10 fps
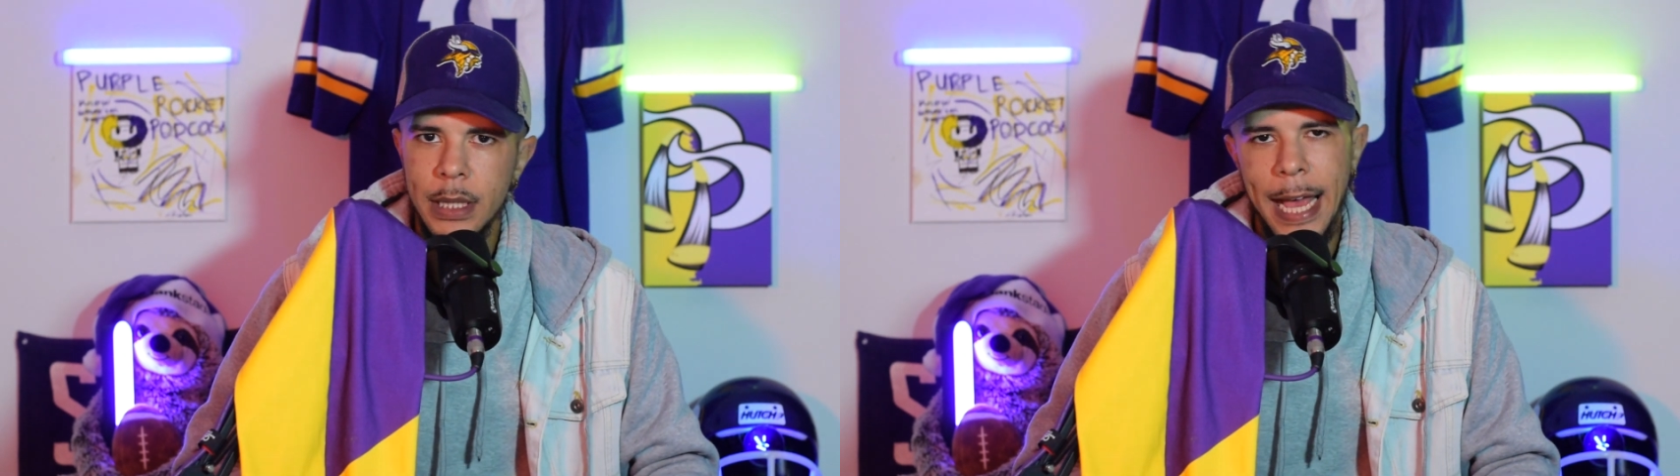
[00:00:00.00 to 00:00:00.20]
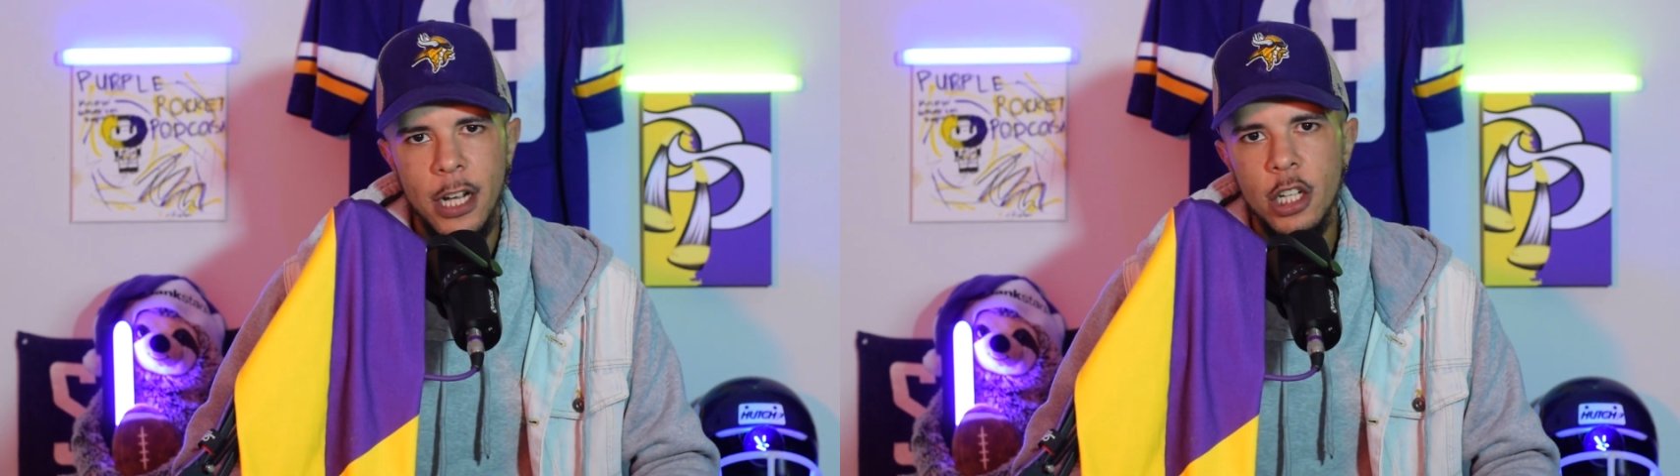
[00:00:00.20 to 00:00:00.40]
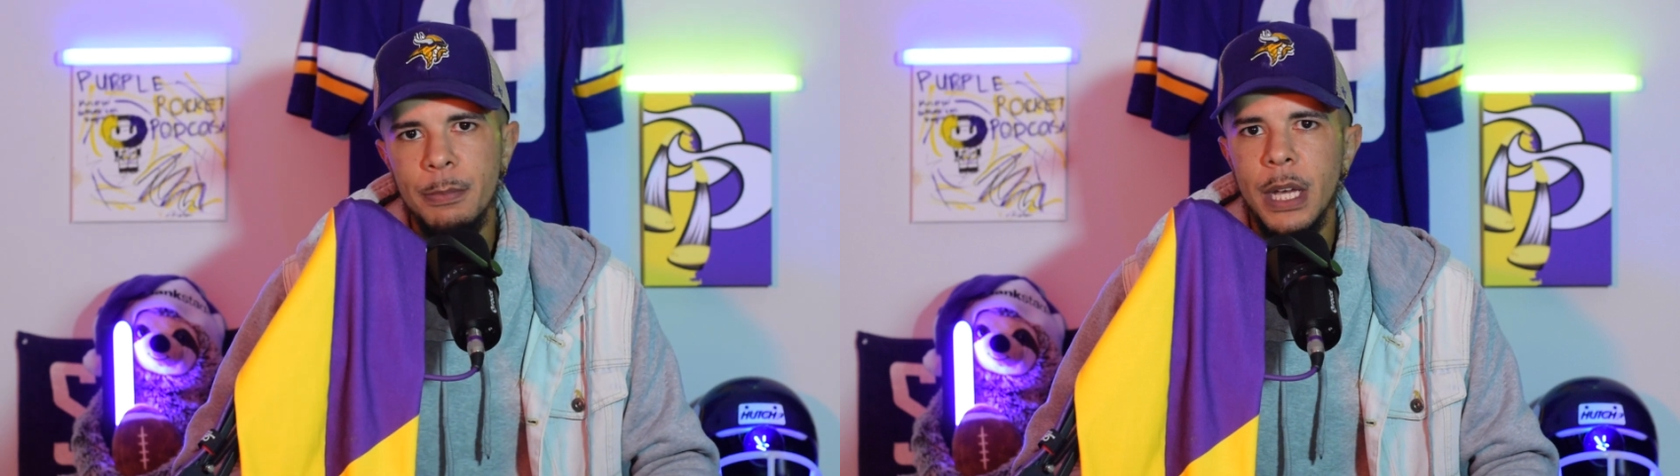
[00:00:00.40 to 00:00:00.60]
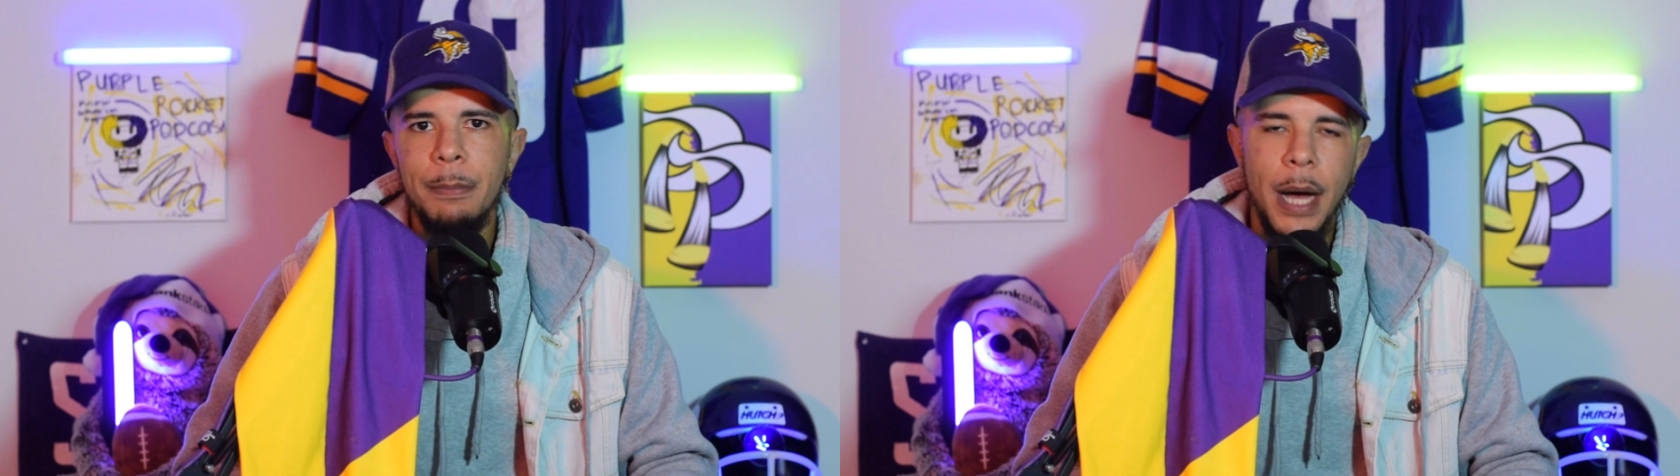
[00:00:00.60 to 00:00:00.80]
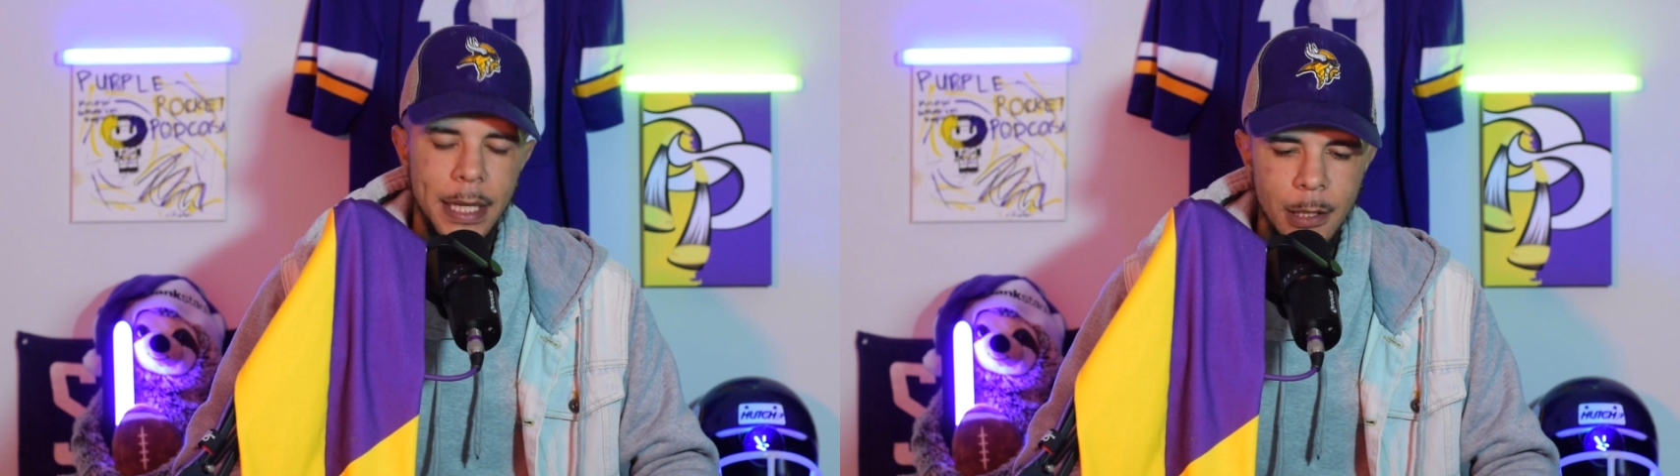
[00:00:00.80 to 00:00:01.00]
that could be a
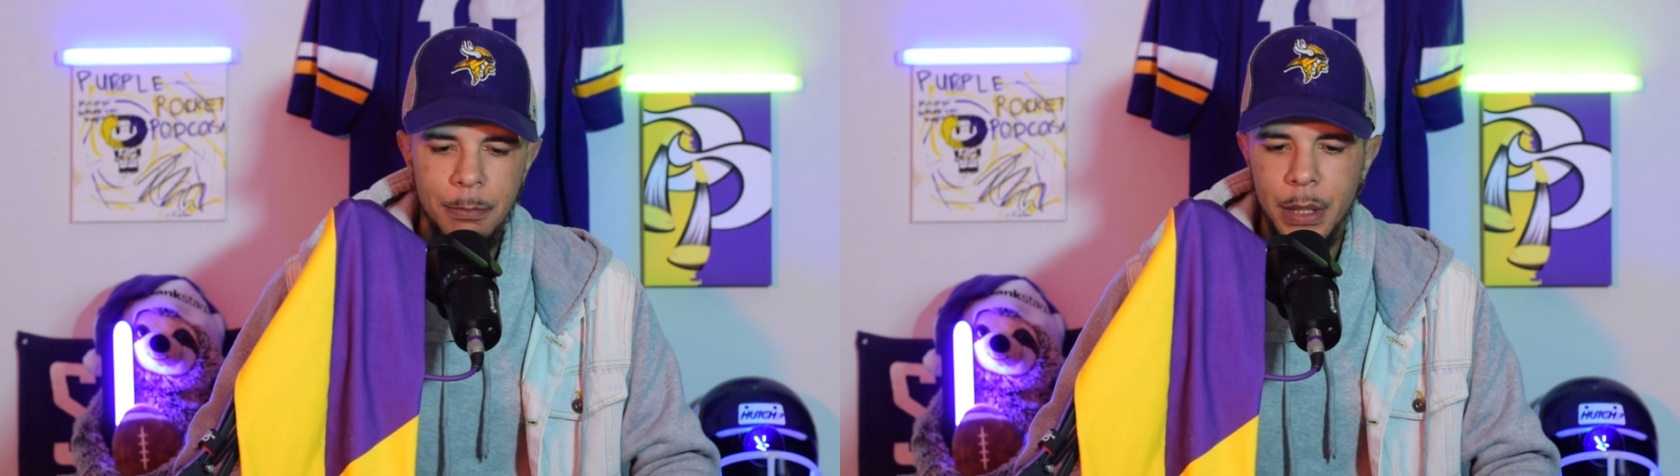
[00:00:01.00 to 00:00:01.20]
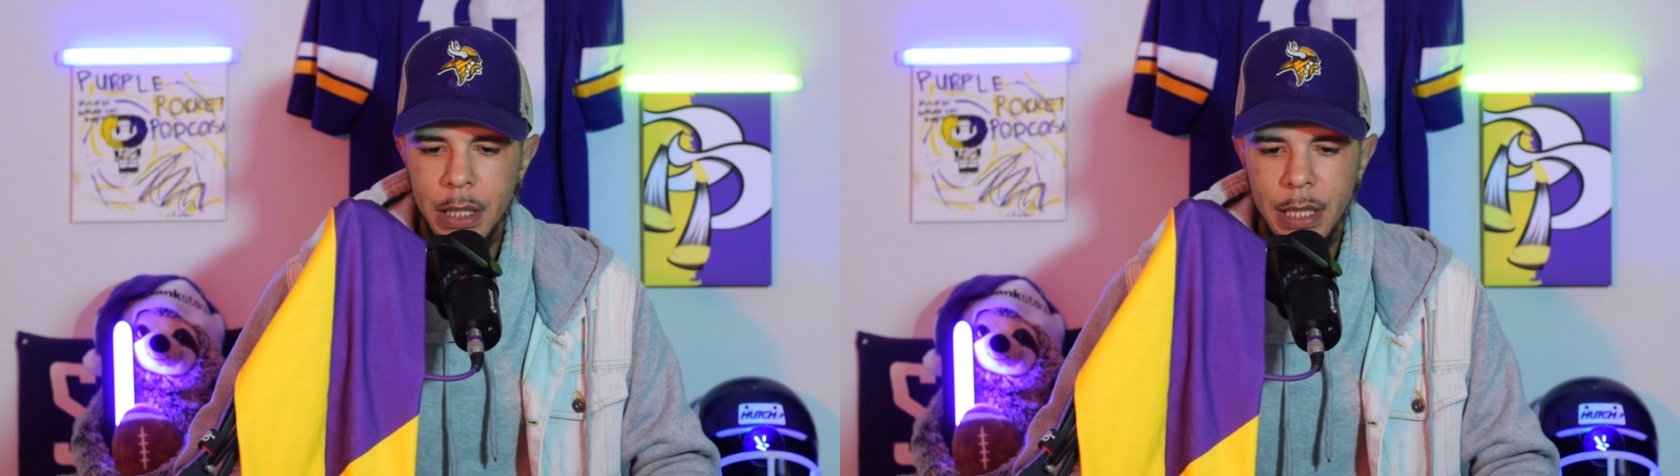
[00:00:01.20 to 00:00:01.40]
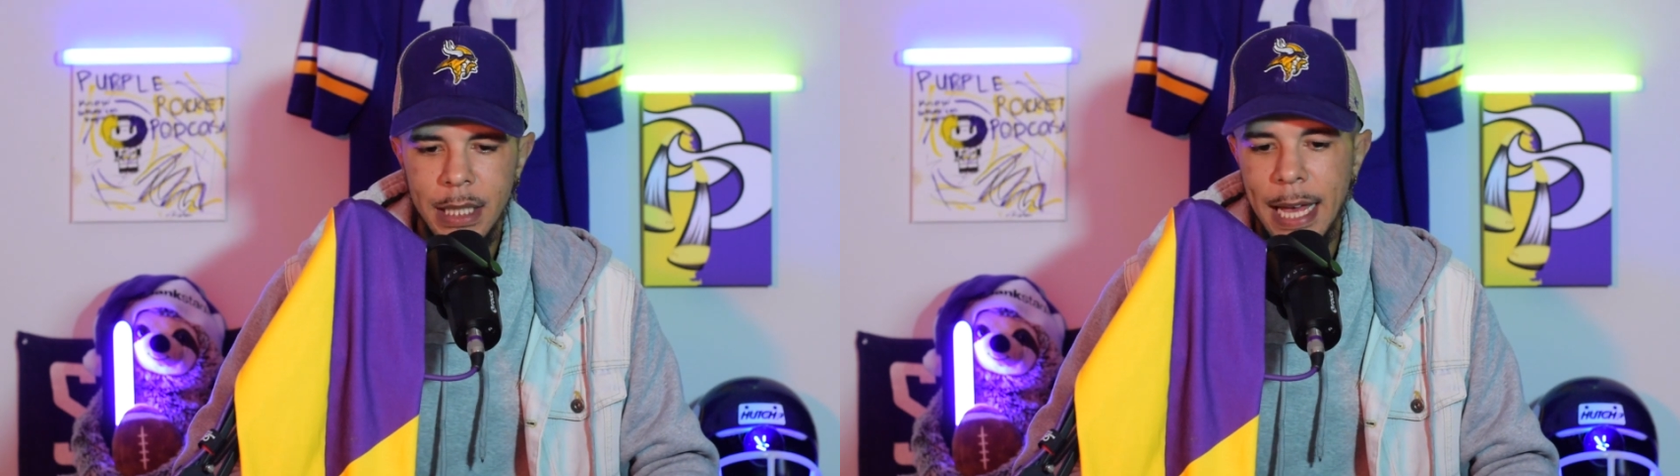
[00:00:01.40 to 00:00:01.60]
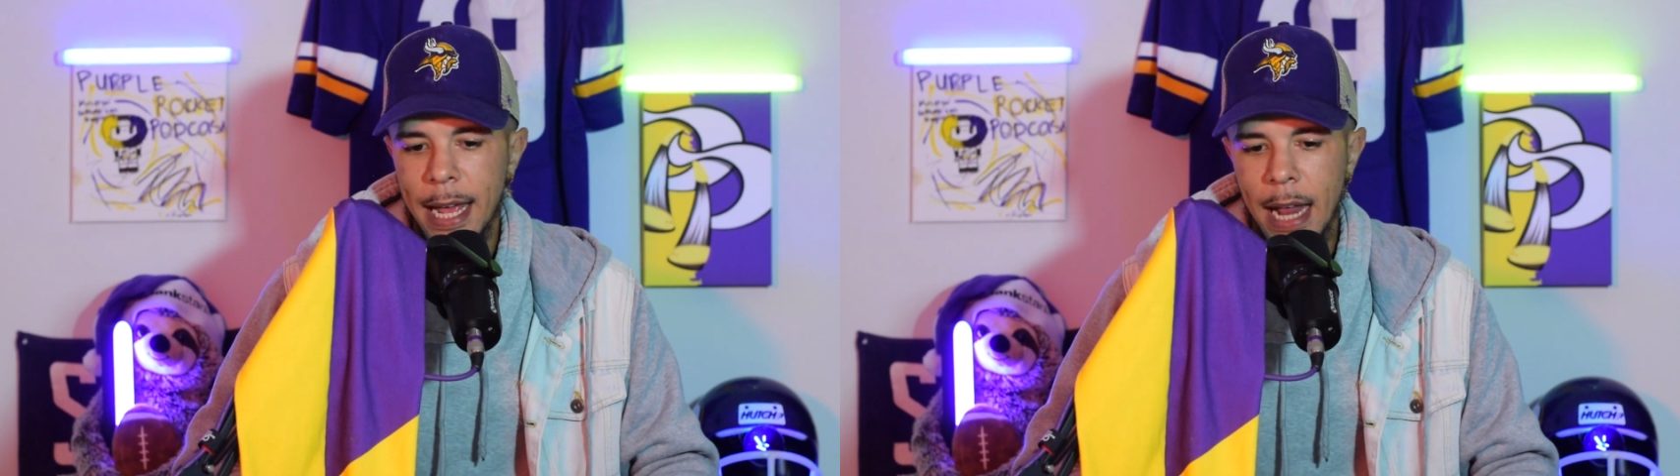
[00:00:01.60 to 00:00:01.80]
possibility that